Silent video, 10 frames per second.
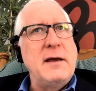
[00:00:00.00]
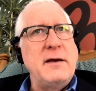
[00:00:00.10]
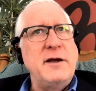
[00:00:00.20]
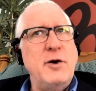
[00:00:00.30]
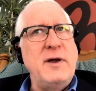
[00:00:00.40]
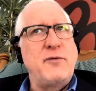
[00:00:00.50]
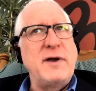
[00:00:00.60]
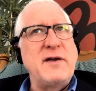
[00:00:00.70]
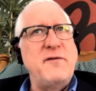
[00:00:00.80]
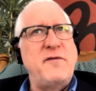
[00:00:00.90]
you know, if
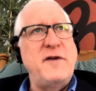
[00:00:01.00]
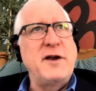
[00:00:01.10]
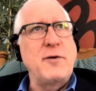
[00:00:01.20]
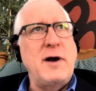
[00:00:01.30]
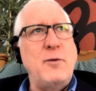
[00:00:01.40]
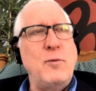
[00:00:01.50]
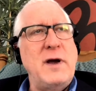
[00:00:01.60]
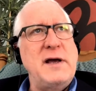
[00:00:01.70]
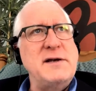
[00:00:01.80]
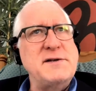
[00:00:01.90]
we can figure out
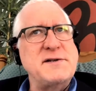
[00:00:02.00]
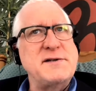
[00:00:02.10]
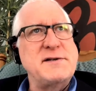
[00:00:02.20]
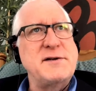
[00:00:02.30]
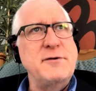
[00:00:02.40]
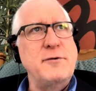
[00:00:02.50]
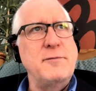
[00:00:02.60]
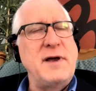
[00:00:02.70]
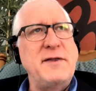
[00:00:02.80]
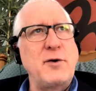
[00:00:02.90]
ways
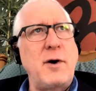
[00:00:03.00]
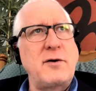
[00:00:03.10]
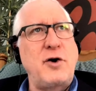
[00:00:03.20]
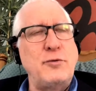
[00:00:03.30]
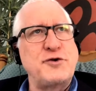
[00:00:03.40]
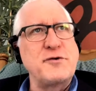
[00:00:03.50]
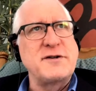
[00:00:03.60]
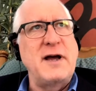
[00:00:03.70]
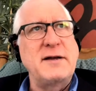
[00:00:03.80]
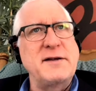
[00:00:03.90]
to, and there are
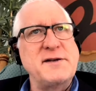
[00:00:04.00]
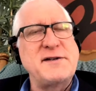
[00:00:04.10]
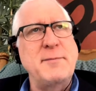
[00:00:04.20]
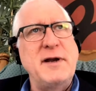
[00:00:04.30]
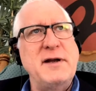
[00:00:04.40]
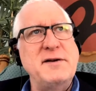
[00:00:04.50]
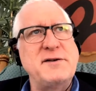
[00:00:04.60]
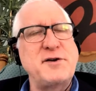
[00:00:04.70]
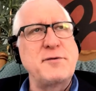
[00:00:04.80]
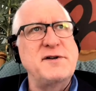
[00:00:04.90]
cultures like this. I mean, at
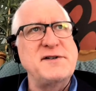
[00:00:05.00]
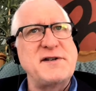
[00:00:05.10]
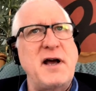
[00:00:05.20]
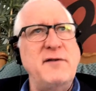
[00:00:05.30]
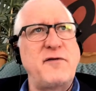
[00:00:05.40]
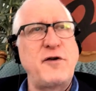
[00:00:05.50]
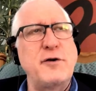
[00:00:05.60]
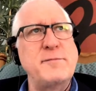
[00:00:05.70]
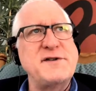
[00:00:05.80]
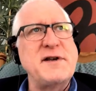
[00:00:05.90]
certain design
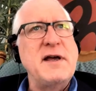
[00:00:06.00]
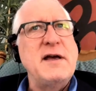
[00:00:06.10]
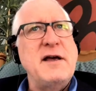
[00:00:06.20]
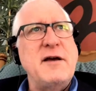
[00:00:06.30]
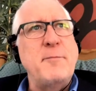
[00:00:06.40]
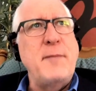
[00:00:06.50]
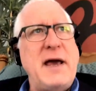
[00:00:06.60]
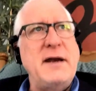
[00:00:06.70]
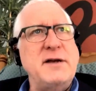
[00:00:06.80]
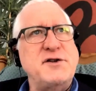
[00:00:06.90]
firms
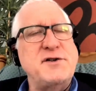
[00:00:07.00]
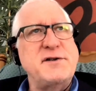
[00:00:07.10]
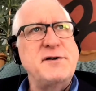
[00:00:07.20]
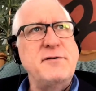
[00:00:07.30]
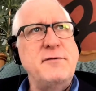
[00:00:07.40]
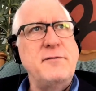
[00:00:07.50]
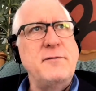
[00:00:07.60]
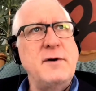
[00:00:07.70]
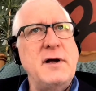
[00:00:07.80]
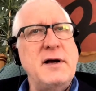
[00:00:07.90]
manage
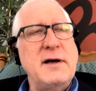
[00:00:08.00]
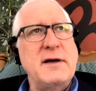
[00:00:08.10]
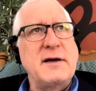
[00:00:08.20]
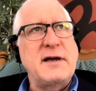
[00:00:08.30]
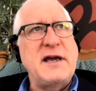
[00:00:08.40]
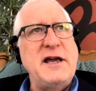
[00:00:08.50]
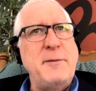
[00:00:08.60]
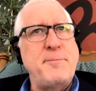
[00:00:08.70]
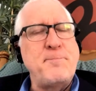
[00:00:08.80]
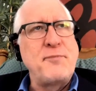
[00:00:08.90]
to uh,
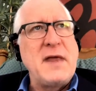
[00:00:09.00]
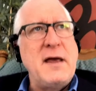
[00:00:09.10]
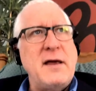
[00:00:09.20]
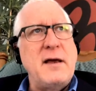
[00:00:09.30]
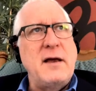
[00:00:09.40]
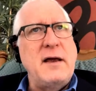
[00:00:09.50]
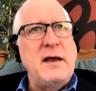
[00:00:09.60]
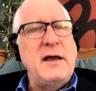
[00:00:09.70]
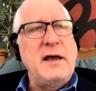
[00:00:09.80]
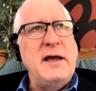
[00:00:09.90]
keep
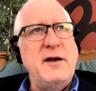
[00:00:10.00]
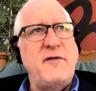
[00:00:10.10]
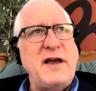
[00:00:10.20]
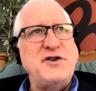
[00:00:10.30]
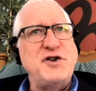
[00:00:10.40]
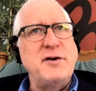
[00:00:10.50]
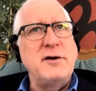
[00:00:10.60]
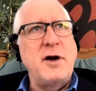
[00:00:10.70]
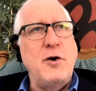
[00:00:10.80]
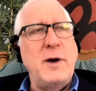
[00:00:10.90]

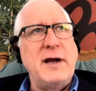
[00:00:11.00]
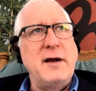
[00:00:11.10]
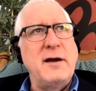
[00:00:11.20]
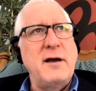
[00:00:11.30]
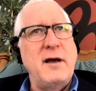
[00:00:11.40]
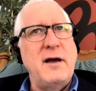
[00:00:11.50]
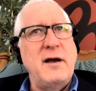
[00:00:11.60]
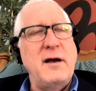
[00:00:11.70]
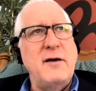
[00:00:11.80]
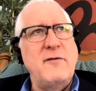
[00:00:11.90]
innovation going
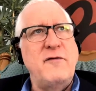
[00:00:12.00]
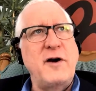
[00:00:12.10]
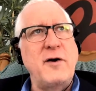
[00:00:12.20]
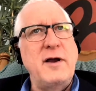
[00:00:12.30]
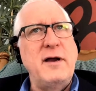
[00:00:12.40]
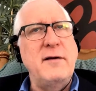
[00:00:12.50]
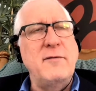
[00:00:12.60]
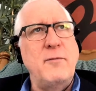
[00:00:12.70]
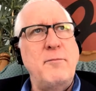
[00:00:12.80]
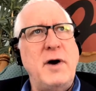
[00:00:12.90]
uh, very
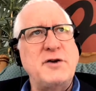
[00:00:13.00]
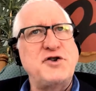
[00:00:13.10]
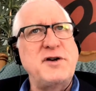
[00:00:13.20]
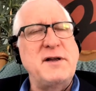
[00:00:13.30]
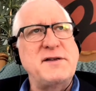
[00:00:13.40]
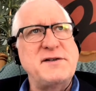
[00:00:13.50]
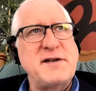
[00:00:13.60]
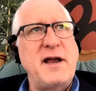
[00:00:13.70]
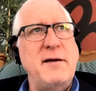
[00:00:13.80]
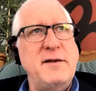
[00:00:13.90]
much at the
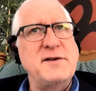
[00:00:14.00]
same in the